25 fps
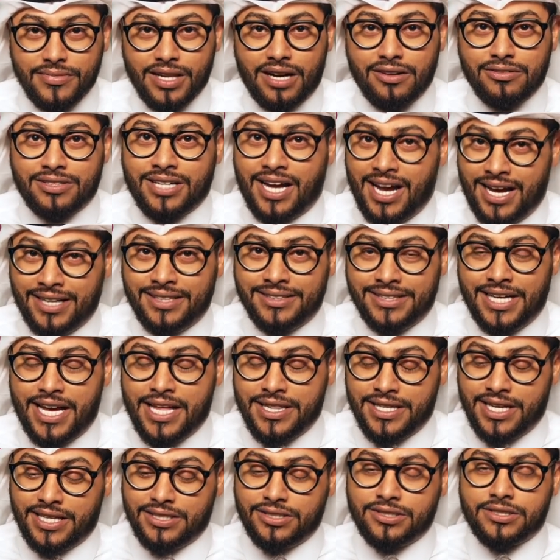Okay?
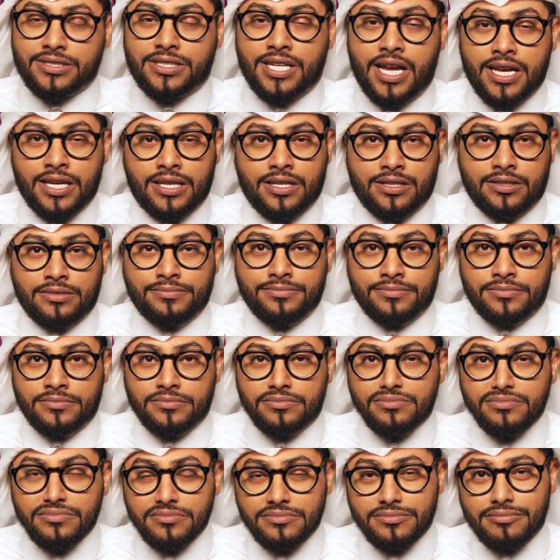And then you take
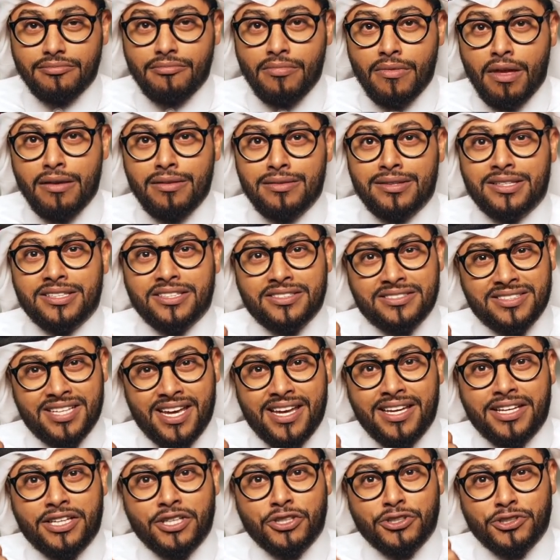you
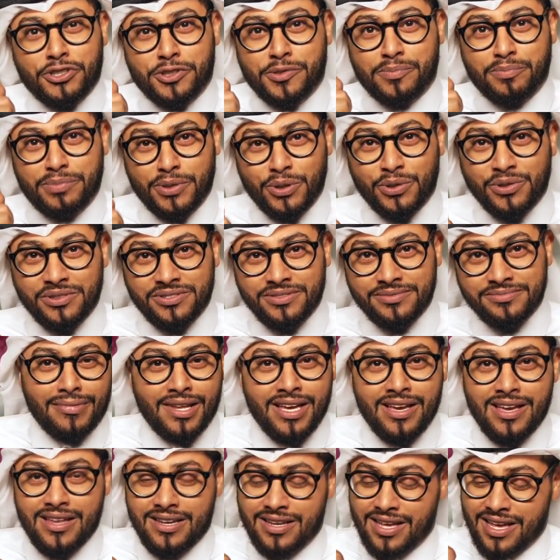take your spoon
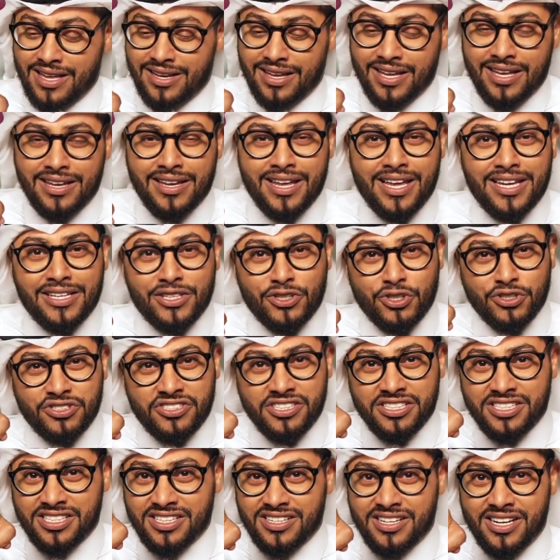and, and, and you
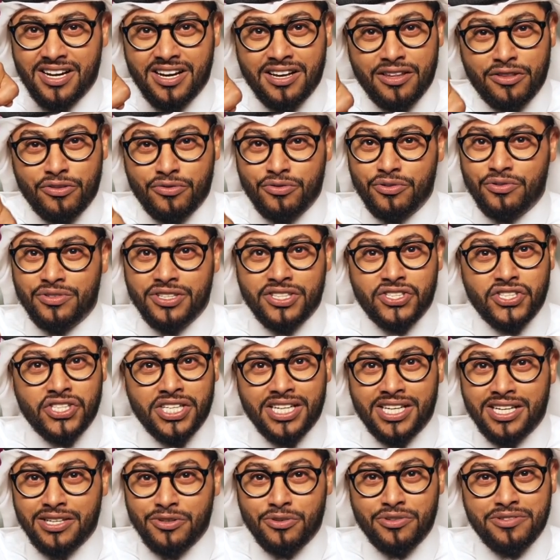just cut through the
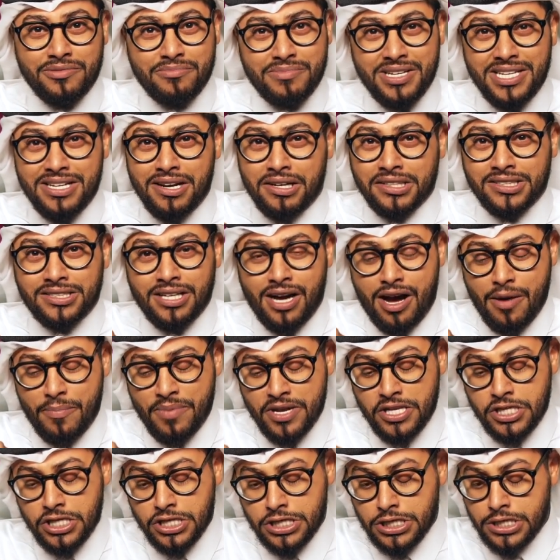chicken with meat on top
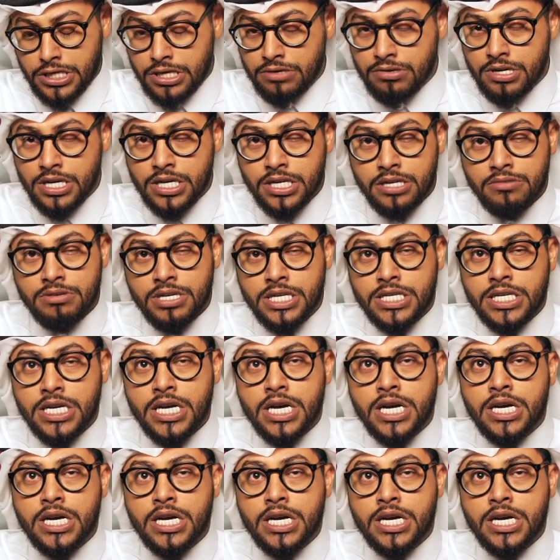and just go all the way